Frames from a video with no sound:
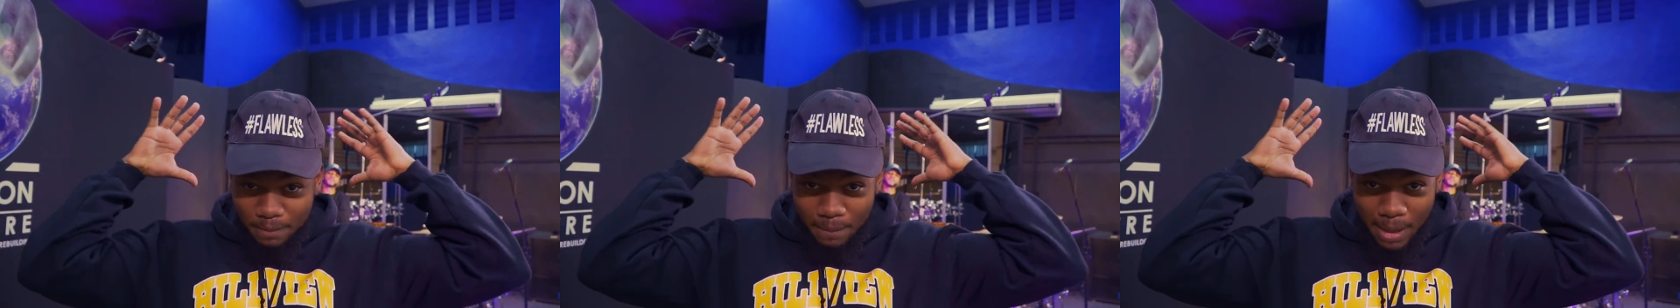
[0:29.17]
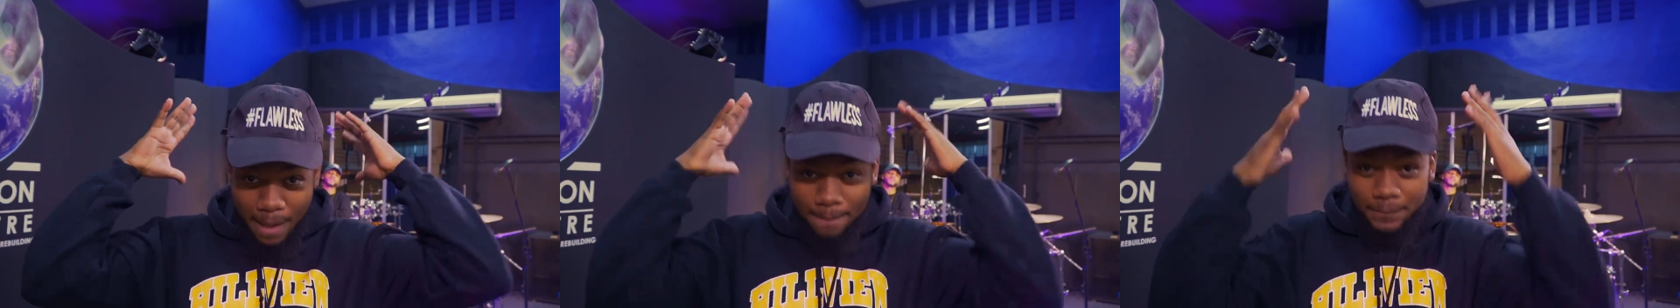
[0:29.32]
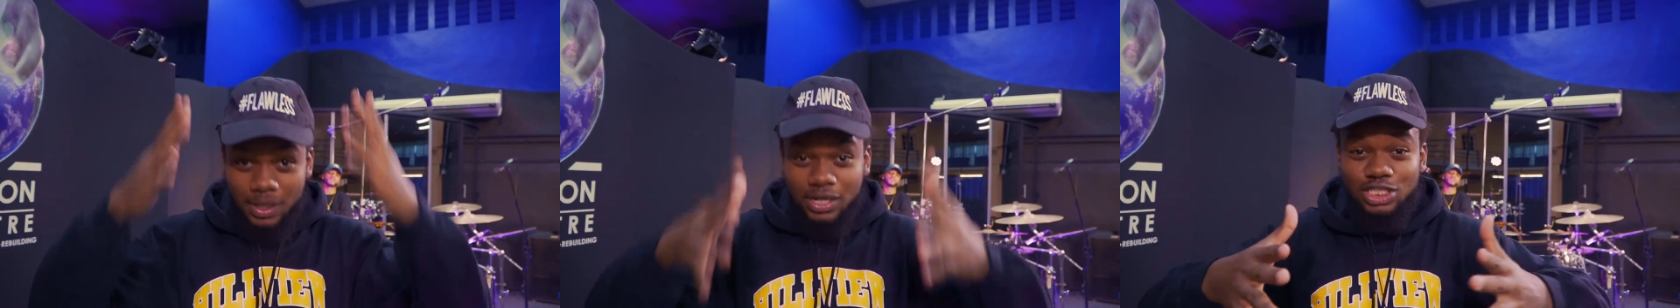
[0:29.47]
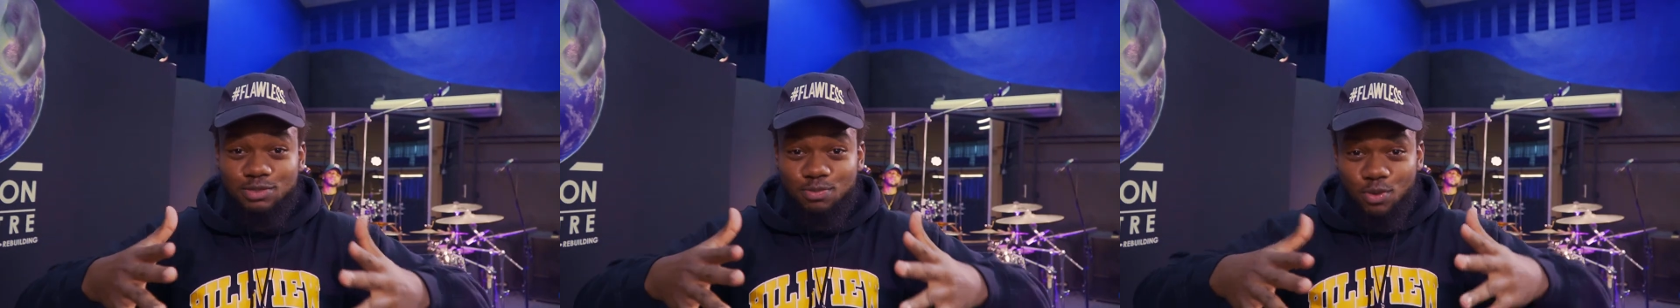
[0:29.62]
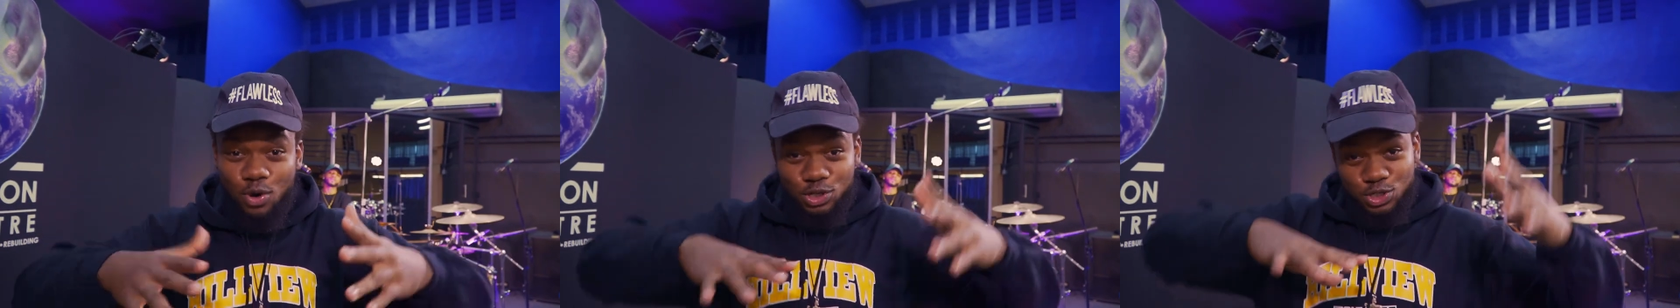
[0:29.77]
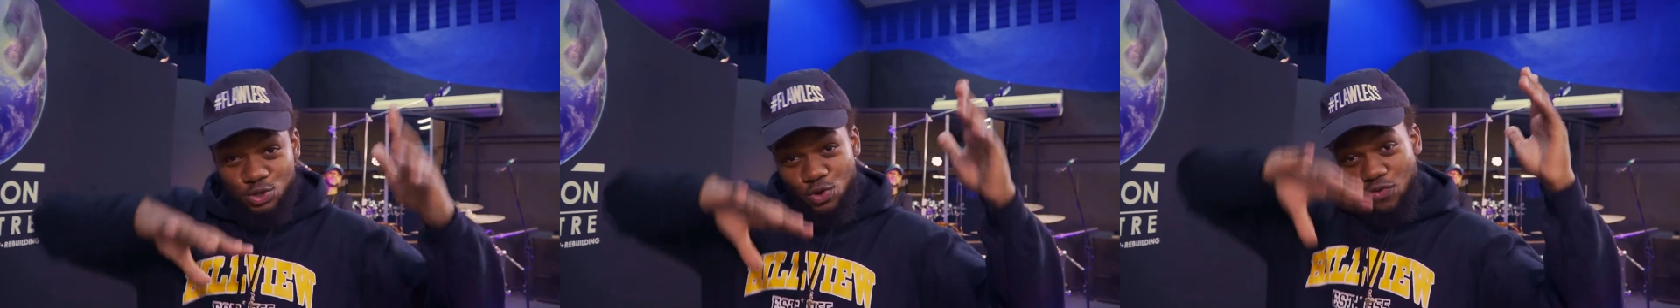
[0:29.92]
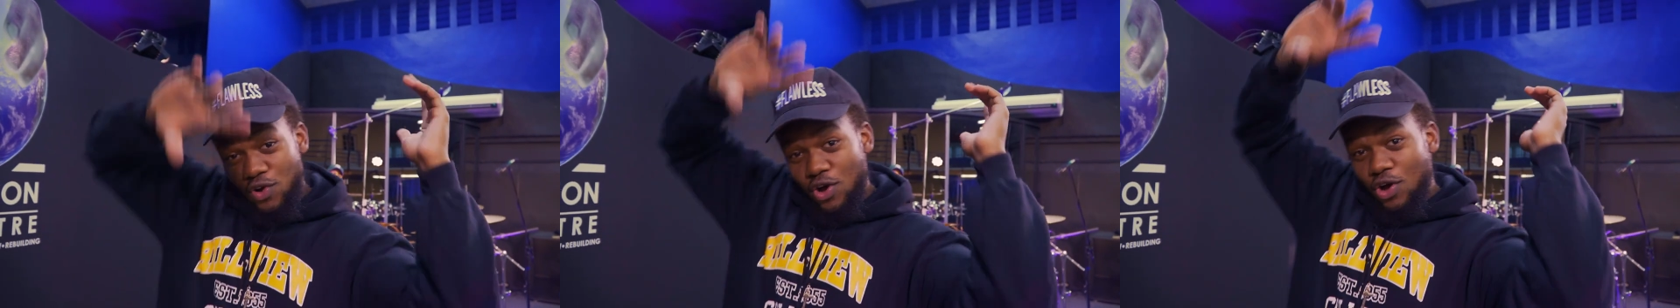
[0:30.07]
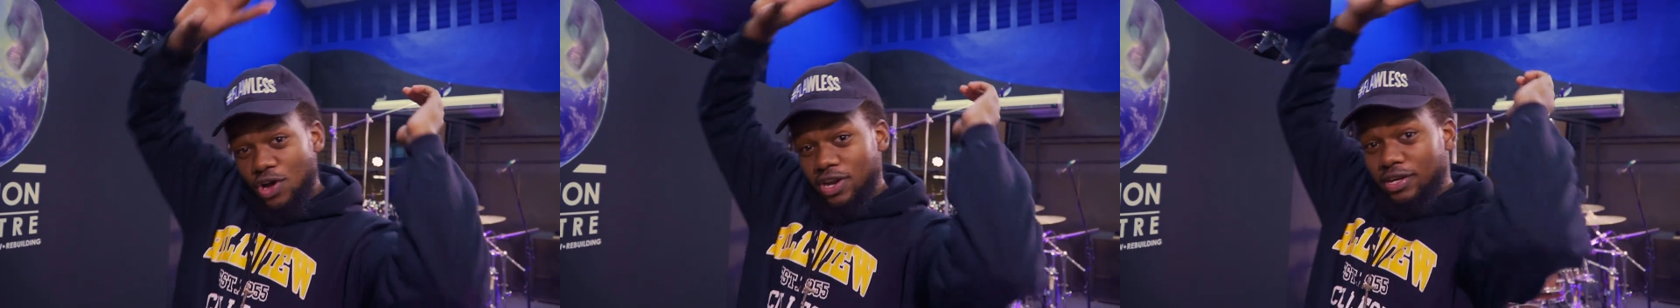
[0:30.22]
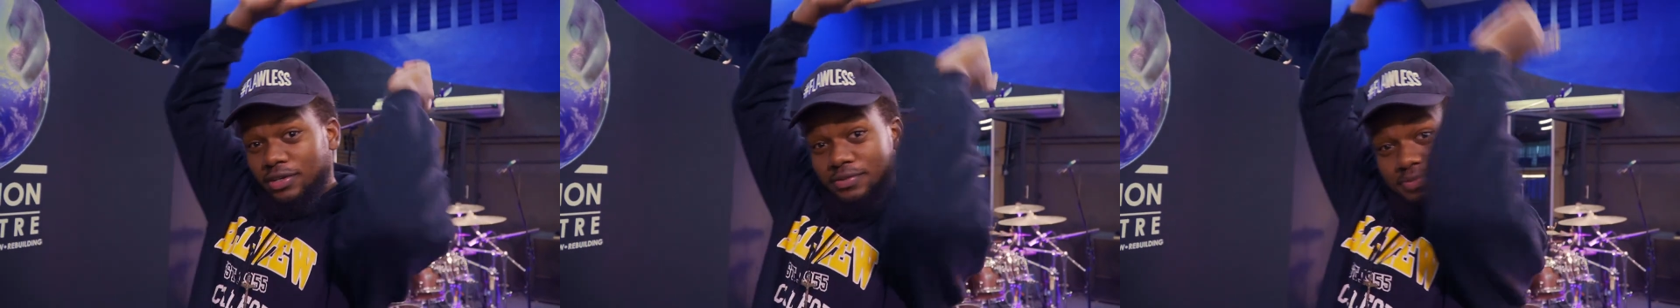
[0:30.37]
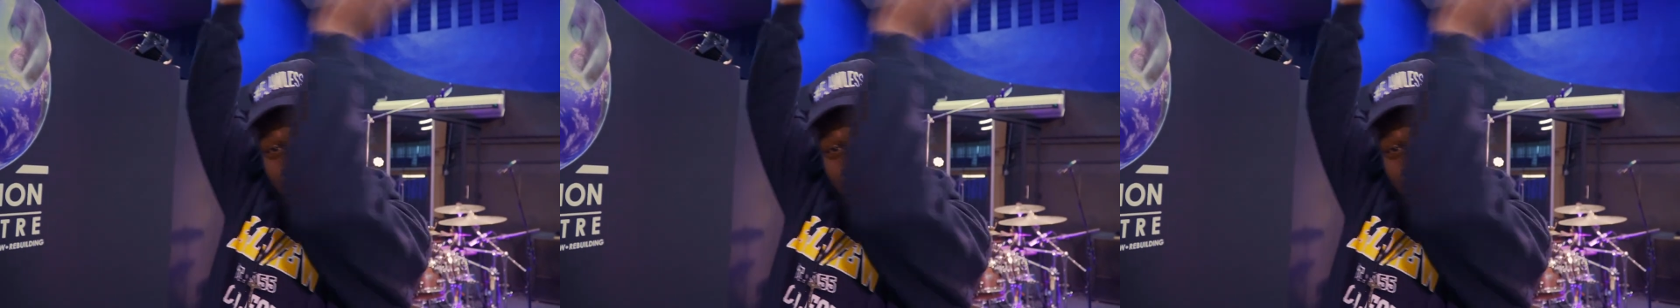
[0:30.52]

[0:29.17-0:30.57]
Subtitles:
by Birch Boss over on